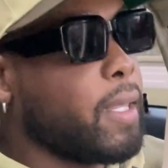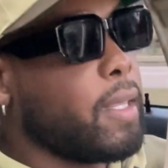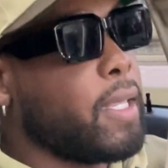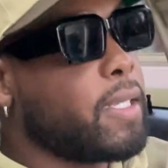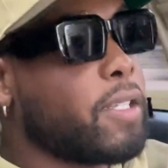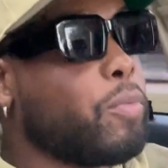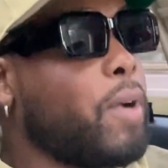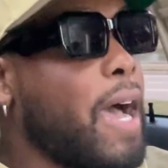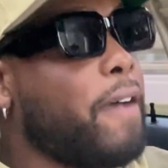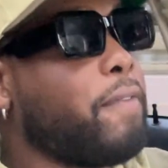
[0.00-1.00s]
This is
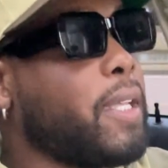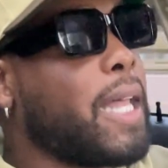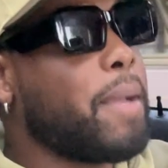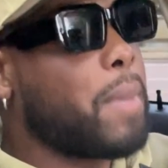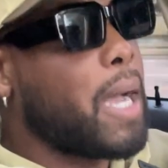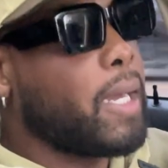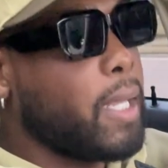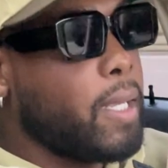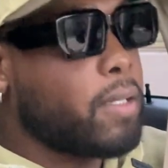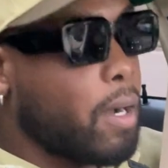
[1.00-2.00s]
what I feel like my
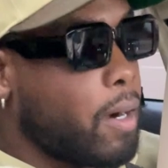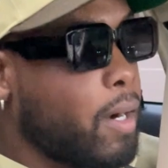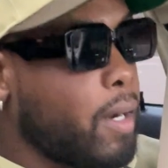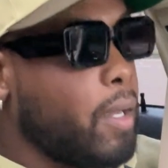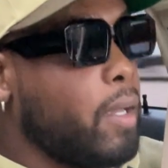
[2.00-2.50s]
needs are.